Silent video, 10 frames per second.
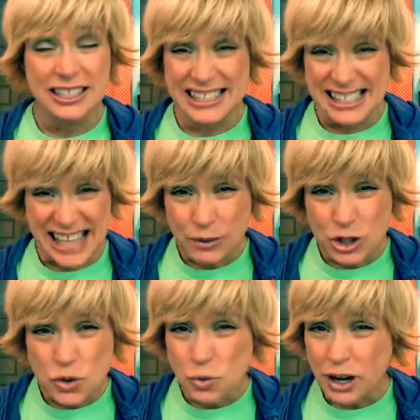Is that
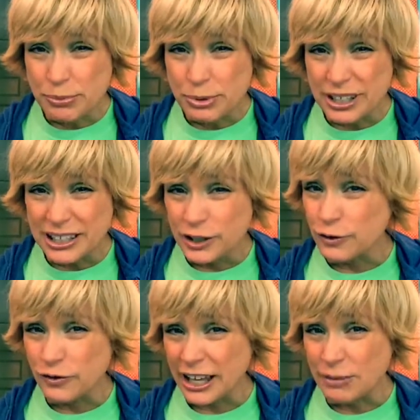what you want to put in your
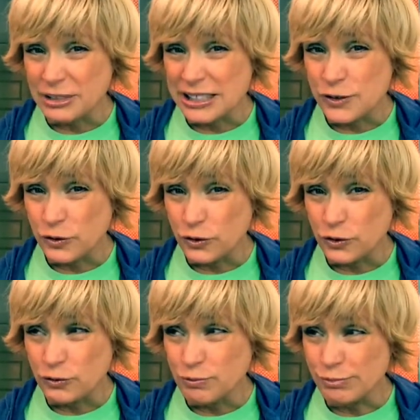family's
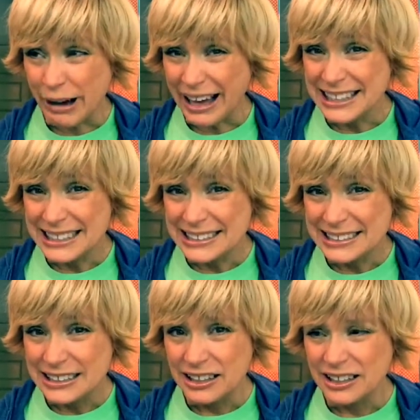body?
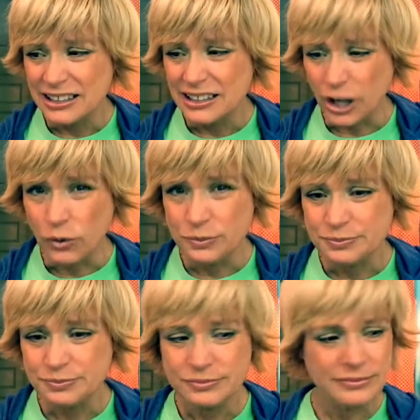No.
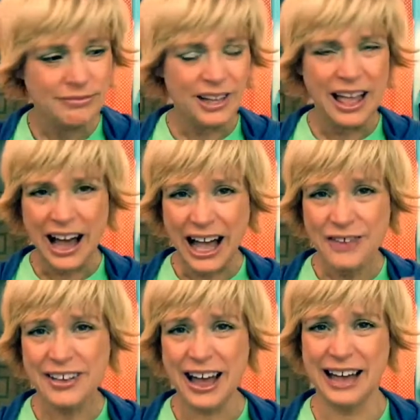
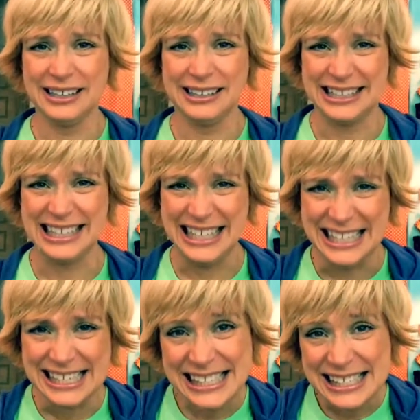I've got the
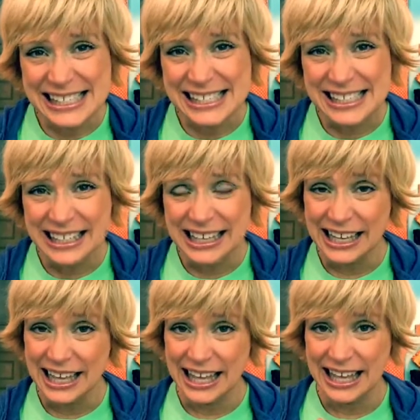easiest
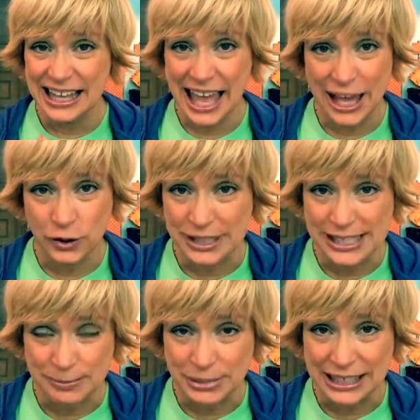cake
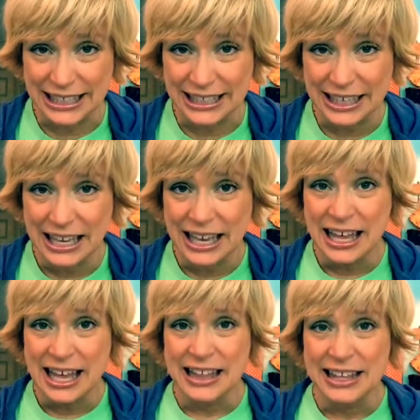recipe
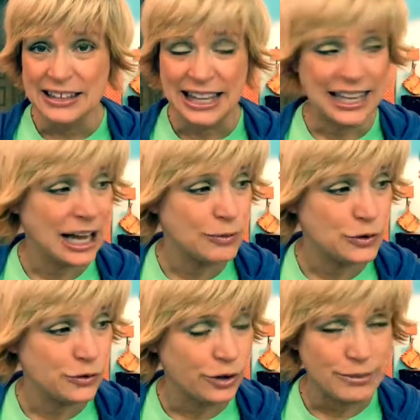that comes
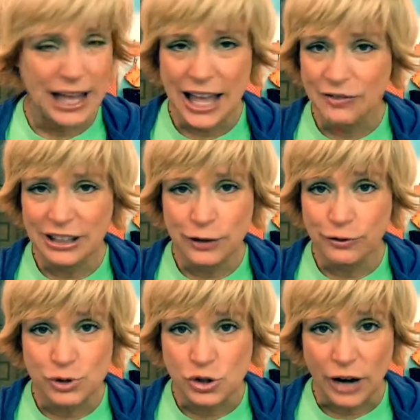from everything
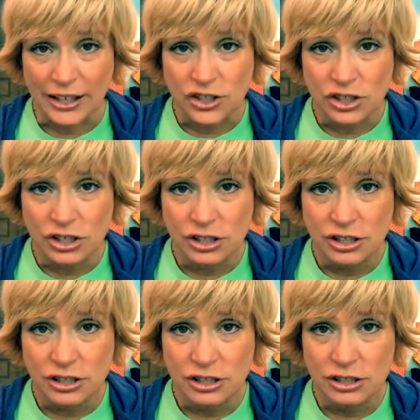from scratch.
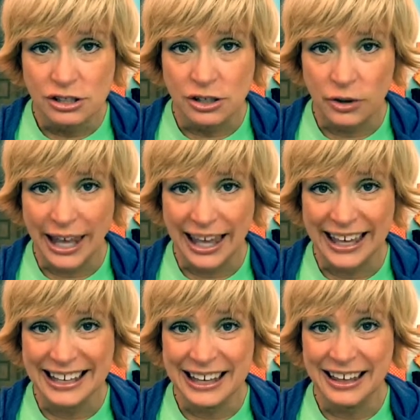Okay?